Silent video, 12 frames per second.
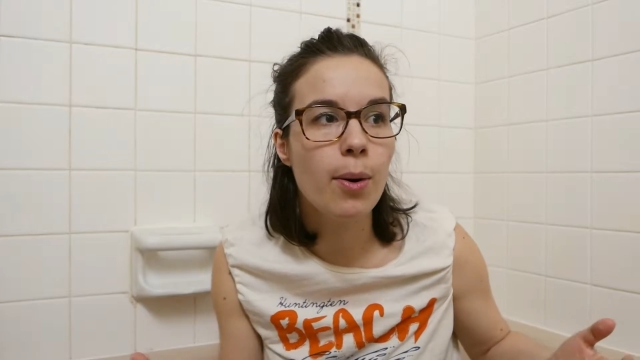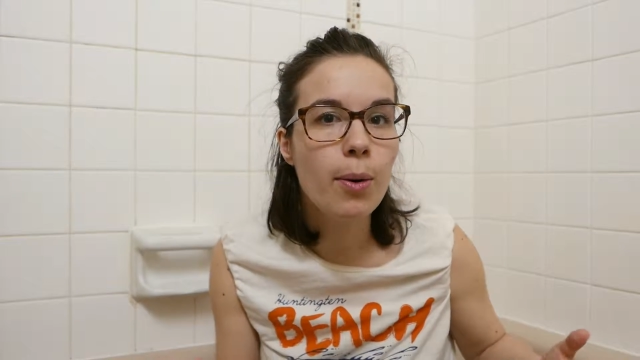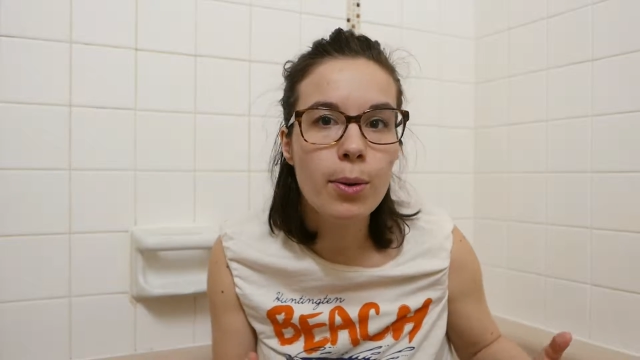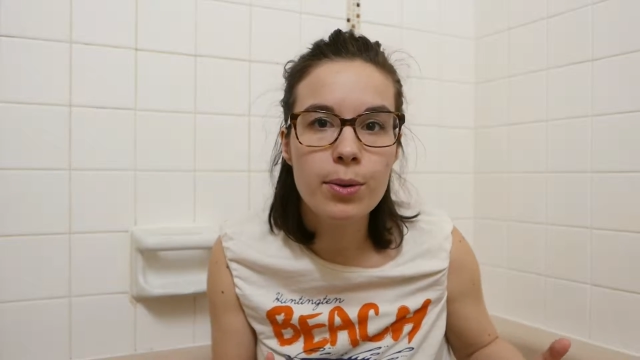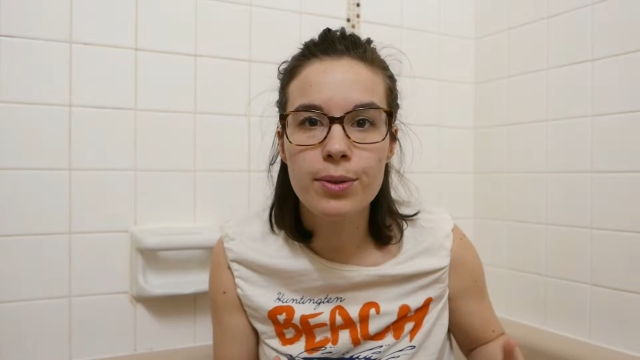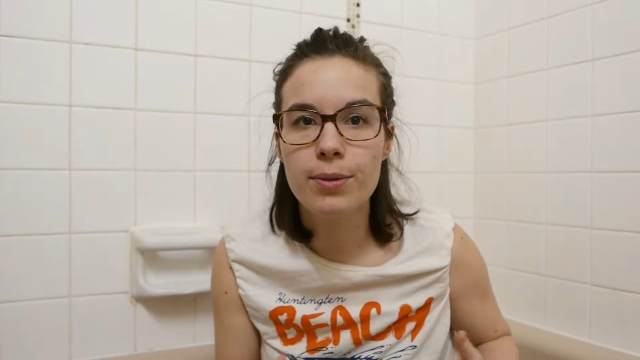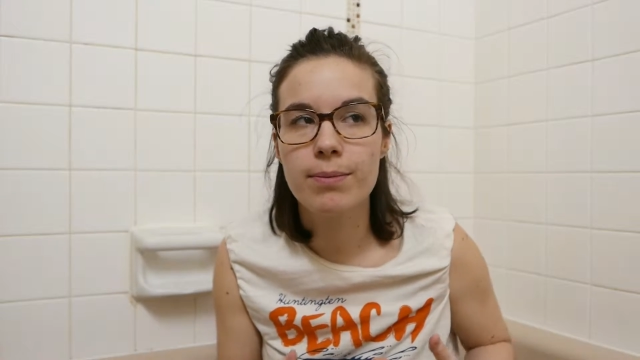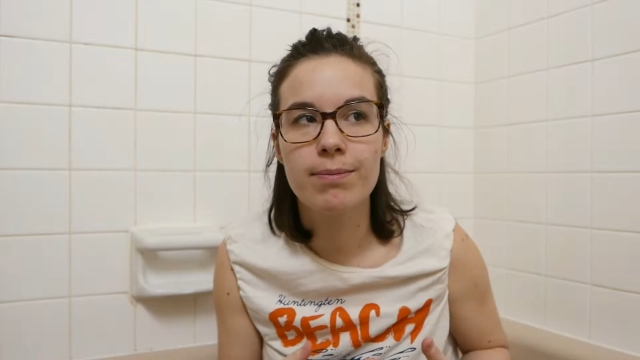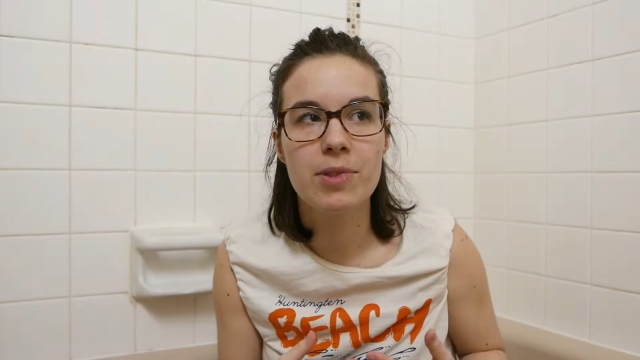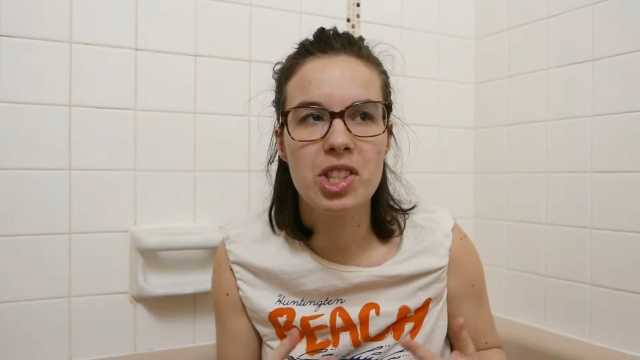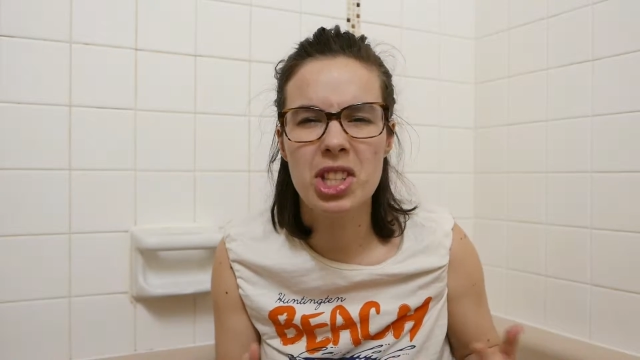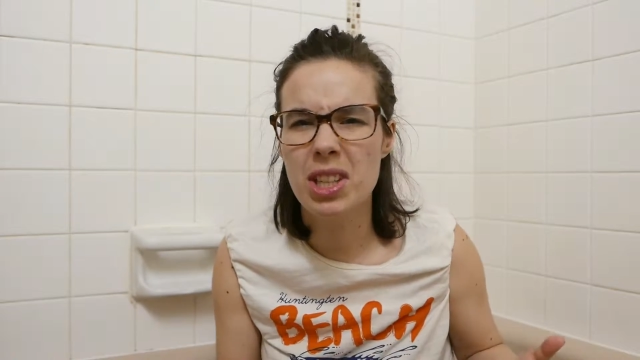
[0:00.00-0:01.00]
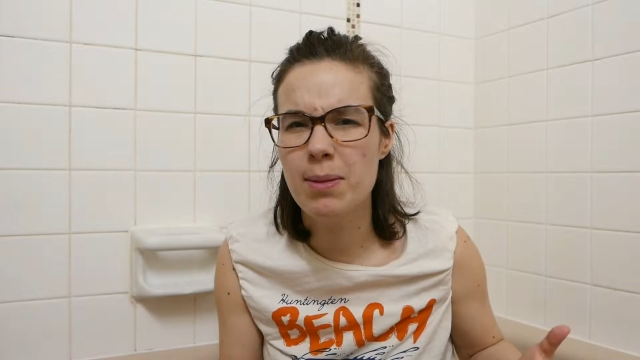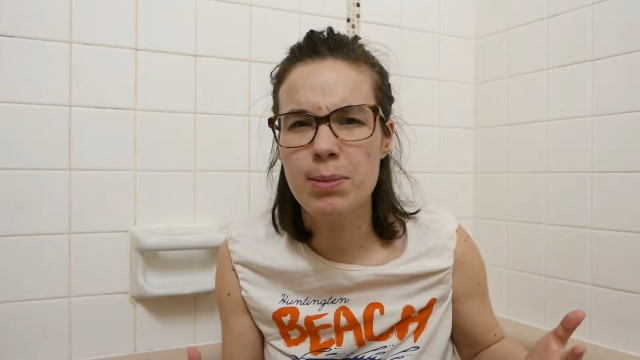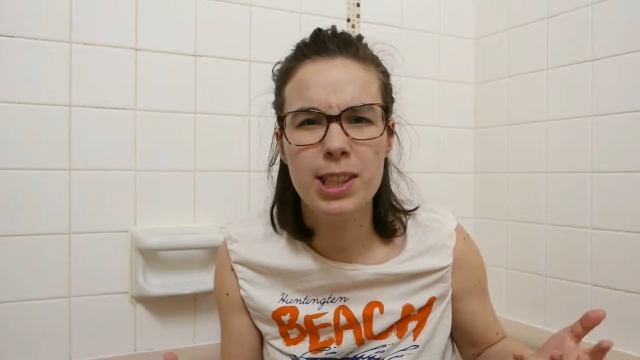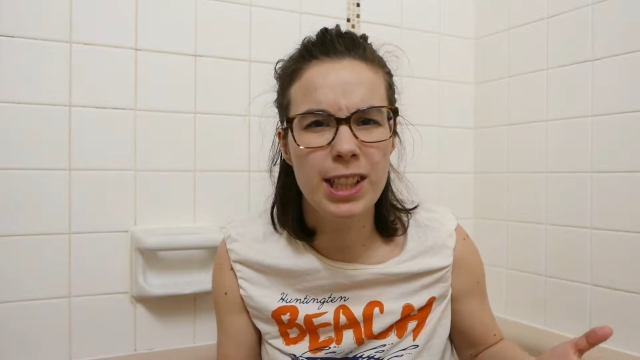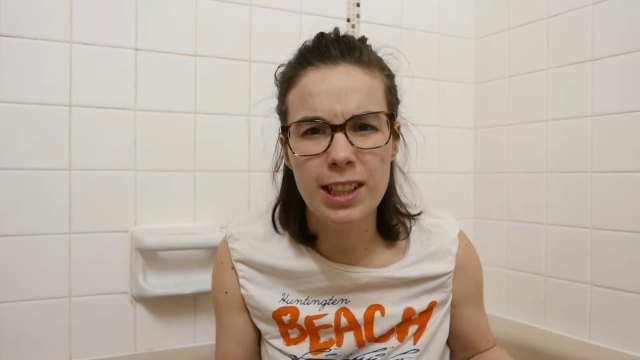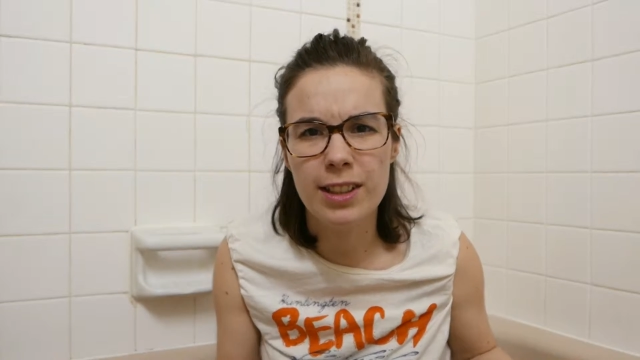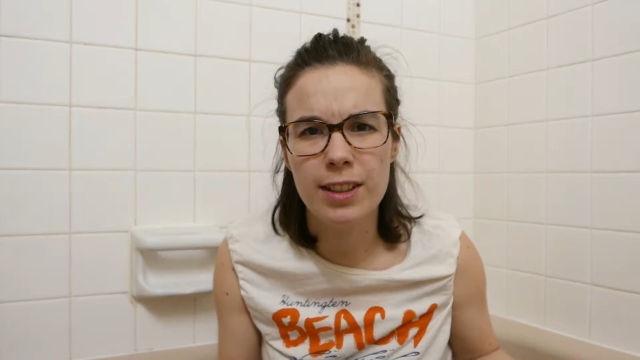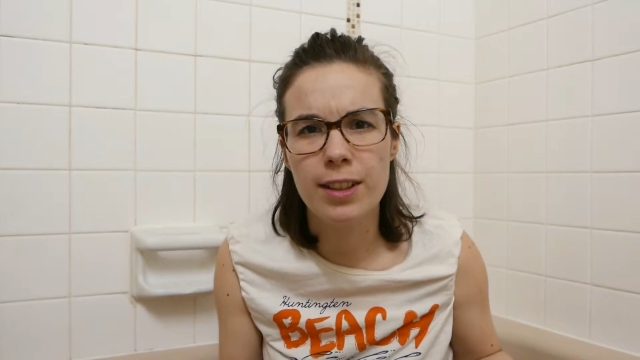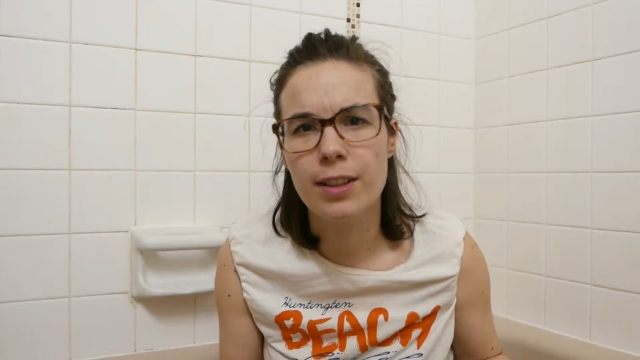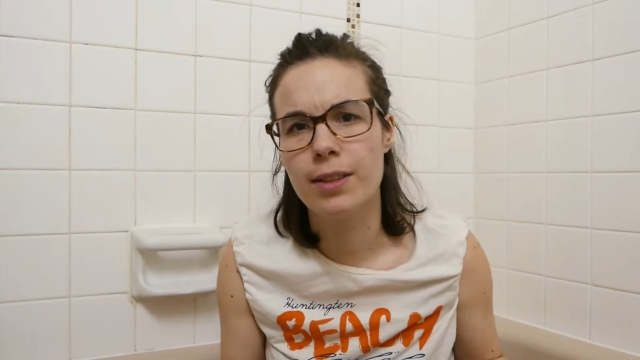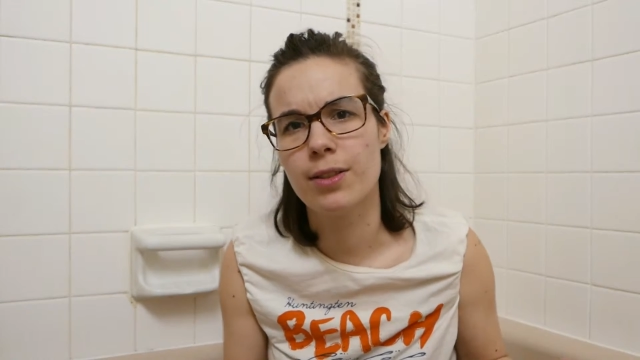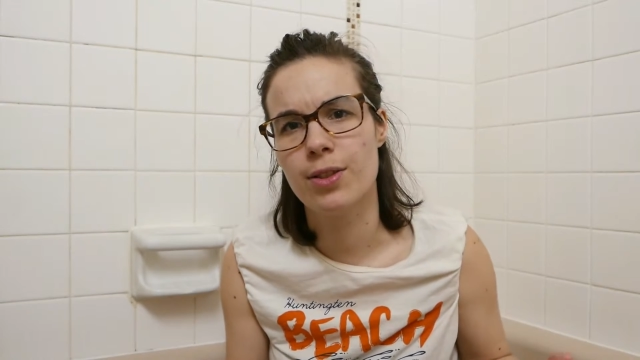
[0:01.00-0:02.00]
own cheap gear.